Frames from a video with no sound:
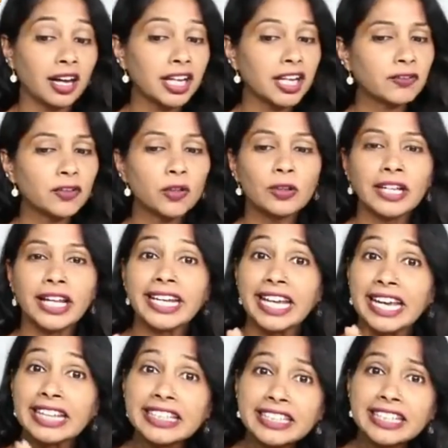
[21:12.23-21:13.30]
If you like
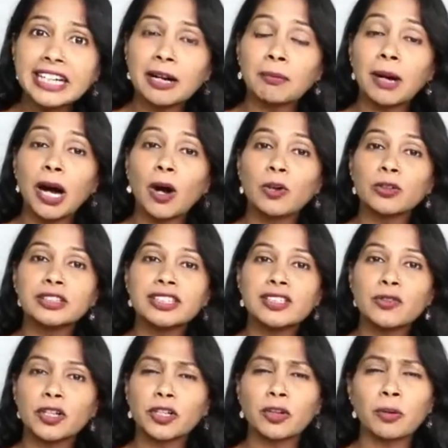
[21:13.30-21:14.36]
anything about this
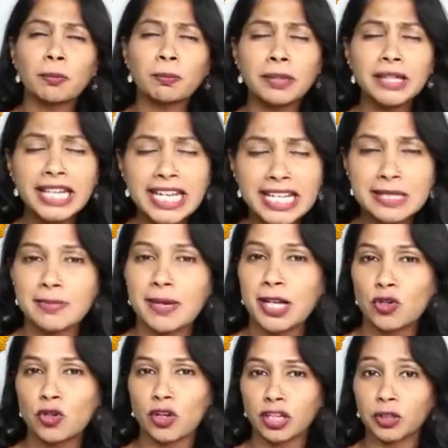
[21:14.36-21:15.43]
video, please make
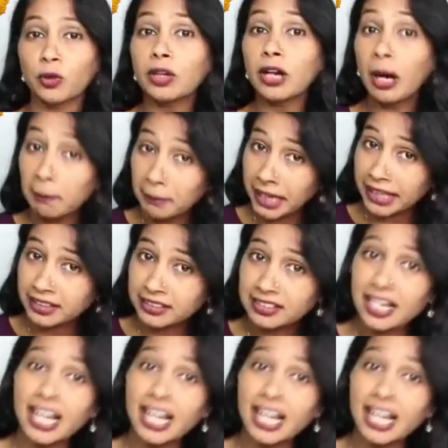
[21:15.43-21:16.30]
sure you comment,